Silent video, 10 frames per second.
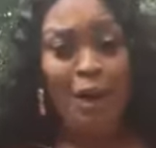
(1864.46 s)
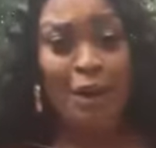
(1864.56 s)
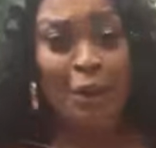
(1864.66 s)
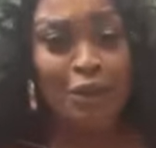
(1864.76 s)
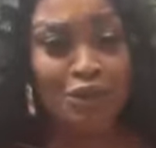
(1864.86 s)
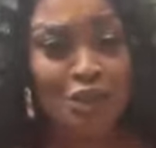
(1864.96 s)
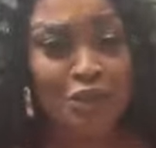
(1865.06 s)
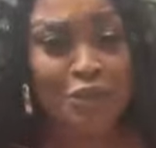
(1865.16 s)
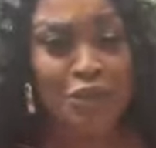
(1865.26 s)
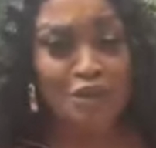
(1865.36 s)
only
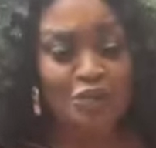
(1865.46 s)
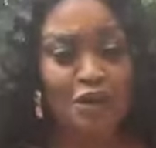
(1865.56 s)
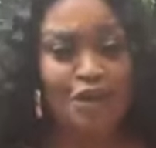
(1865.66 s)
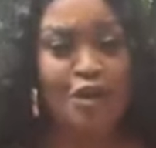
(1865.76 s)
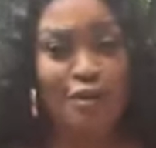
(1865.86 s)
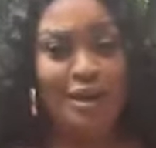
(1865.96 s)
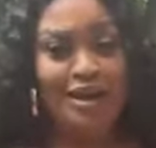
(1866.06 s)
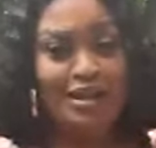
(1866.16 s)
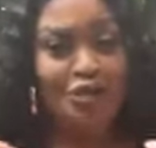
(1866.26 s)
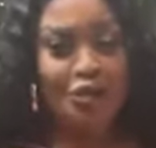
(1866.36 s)
continue this video under
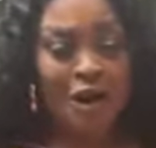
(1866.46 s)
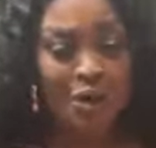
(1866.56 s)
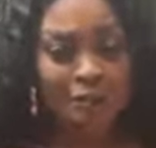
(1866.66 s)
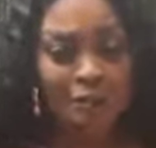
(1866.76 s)
this rain,